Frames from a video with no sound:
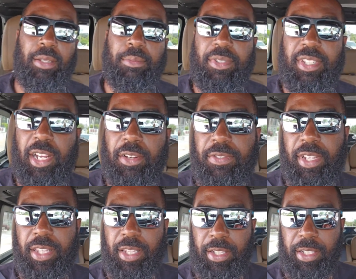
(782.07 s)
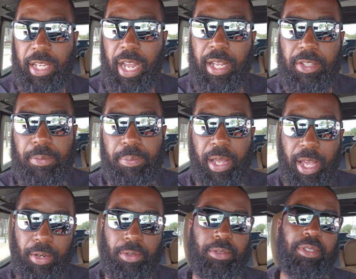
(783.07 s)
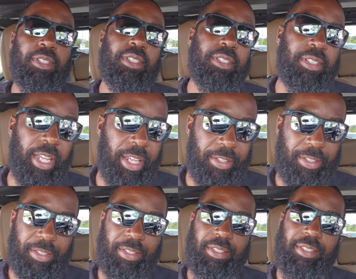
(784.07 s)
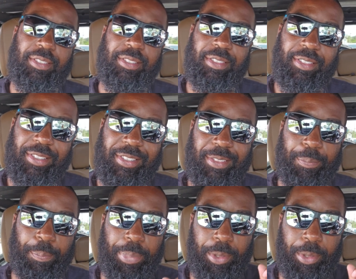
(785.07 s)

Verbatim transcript: the themselves foot. in the gas pedal yes yes